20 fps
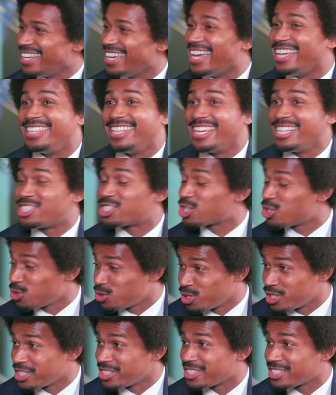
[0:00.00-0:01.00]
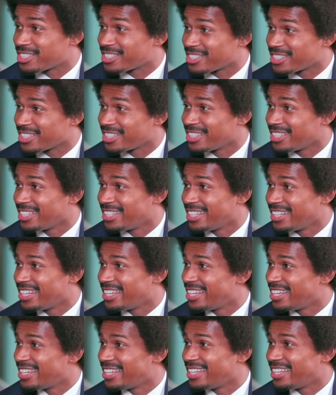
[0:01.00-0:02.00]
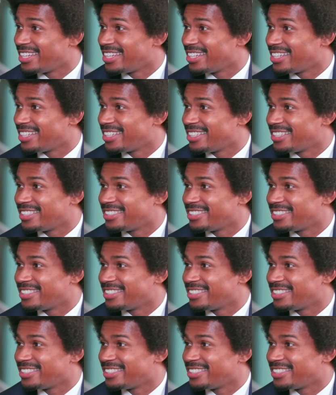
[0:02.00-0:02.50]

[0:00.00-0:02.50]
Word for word: And they, they with their scooters. He said, and